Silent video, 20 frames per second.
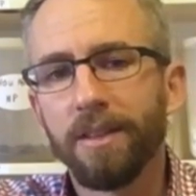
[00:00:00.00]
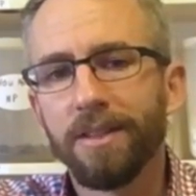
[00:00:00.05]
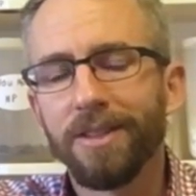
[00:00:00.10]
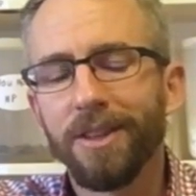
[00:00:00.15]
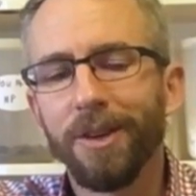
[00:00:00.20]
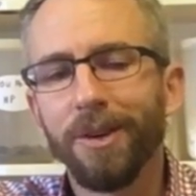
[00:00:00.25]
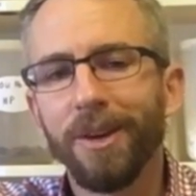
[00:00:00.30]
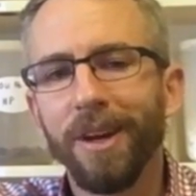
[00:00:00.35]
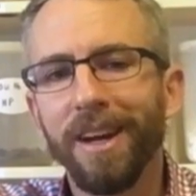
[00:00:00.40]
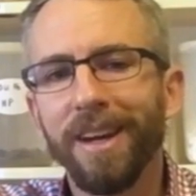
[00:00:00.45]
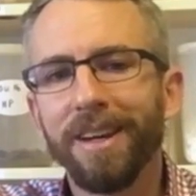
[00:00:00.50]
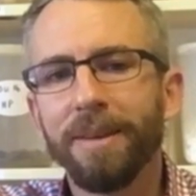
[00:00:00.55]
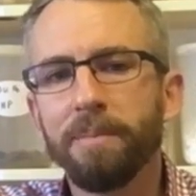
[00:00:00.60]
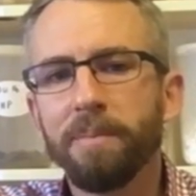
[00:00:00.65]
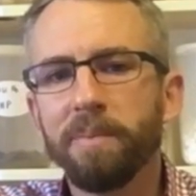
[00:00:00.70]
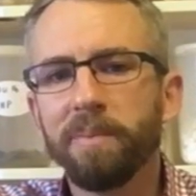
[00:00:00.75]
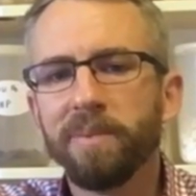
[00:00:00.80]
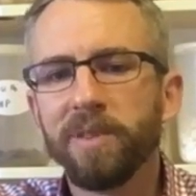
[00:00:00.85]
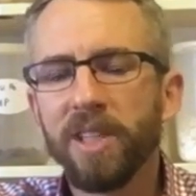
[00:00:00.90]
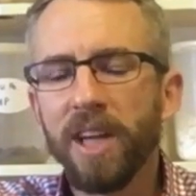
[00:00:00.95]
So
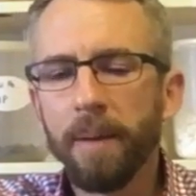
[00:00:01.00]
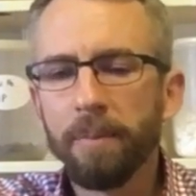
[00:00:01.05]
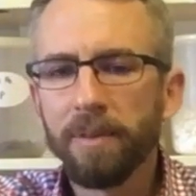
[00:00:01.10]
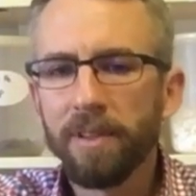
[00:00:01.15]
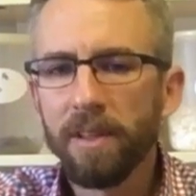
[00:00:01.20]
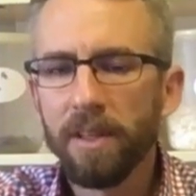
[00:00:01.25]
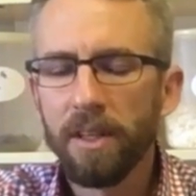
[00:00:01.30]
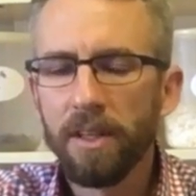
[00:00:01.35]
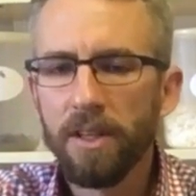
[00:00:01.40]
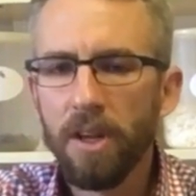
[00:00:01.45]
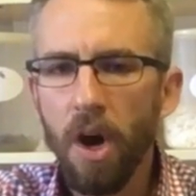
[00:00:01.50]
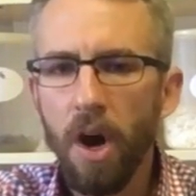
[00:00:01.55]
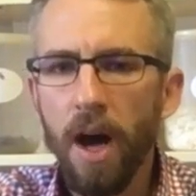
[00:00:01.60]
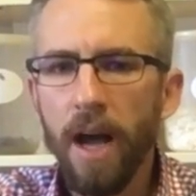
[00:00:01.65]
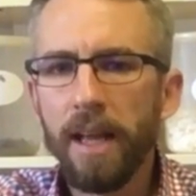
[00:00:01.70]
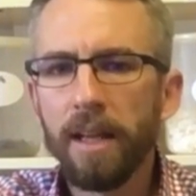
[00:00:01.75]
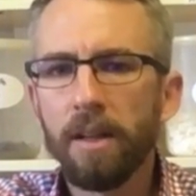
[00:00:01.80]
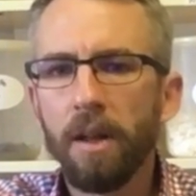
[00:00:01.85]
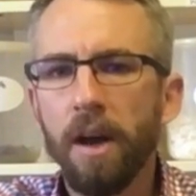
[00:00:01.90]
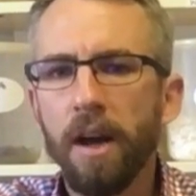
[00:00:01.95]
chapter
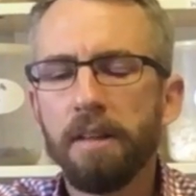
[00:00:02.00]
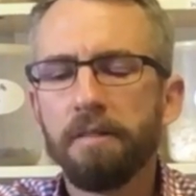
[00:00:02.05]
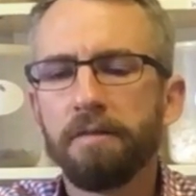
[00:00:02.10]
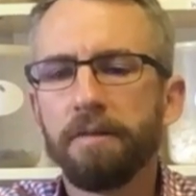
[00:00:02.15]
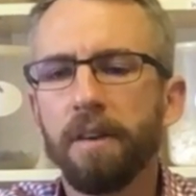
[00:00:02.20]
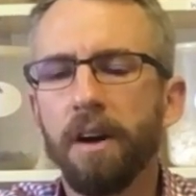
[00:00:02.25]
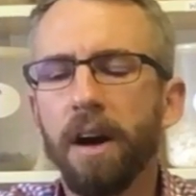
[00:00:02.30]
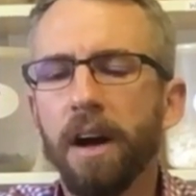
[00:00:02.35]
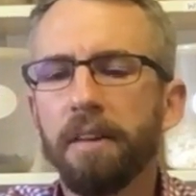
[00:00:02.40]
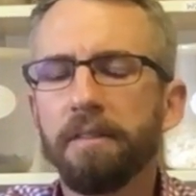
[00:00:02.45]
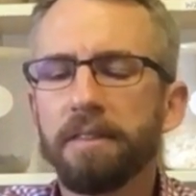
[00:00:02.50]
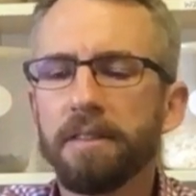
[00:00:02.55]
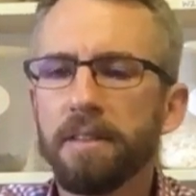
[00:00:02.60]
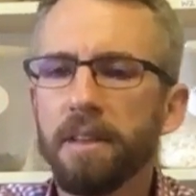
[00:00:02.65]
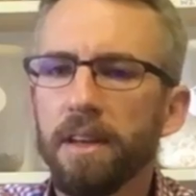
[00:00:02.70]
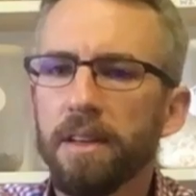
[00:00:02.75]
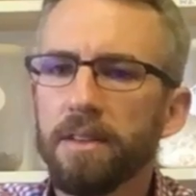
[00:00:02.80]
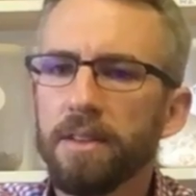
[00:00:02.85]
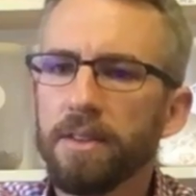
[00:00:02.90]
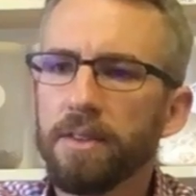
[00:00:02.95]
9, line 5
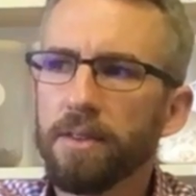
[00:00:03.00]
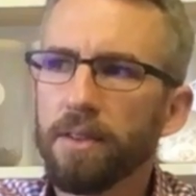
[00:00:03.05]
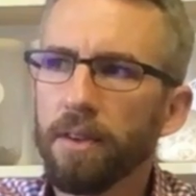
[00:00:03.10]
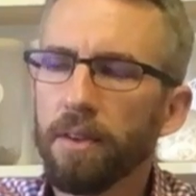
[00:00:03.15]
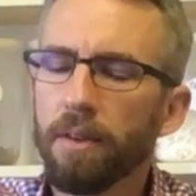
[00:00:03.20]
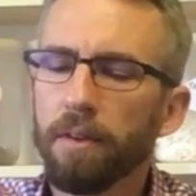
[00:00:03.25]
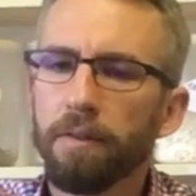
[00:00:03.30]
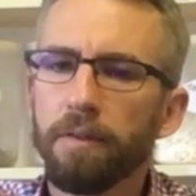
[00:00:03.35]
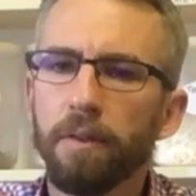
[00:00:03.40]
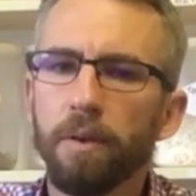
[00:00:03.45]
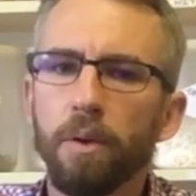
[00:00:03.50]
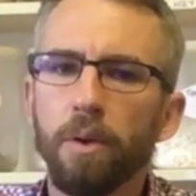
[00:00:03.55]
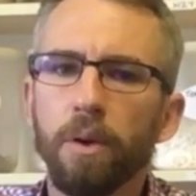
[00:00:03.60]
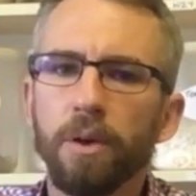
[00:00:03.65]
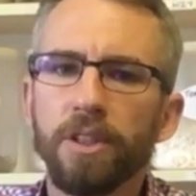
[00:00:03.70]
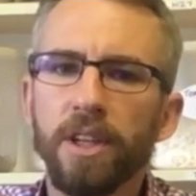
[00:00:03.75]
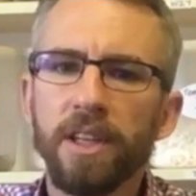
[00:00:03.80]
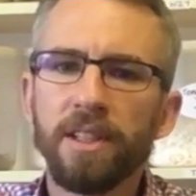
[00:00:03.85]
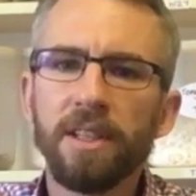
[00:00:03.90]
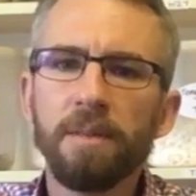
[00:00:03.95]
says, for
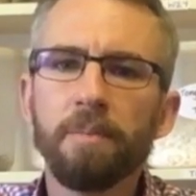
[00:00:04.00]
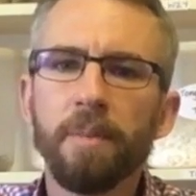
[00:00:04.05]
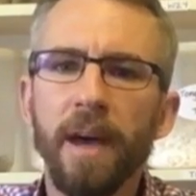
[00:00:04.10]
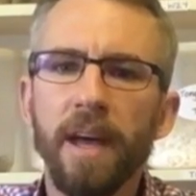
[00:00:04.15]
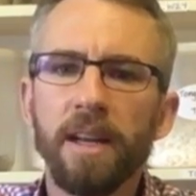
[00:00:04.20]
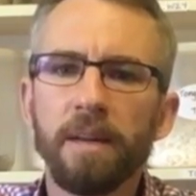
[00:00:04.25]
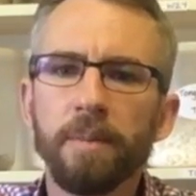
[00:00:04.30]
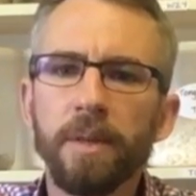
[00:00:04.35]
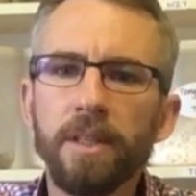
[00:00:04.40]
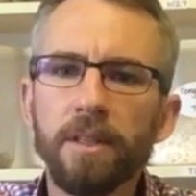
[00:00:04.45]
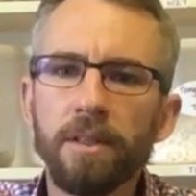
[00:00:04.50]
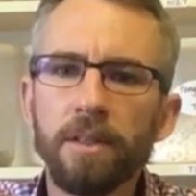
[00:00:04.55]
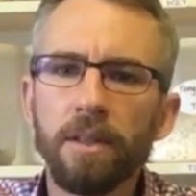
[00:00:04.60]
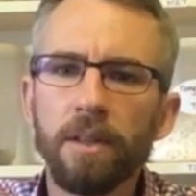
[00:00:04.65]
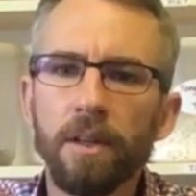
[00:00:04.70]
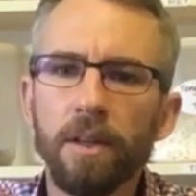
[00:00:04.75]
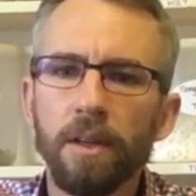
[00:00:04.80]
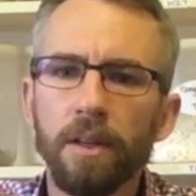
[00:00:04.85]
chest impediment,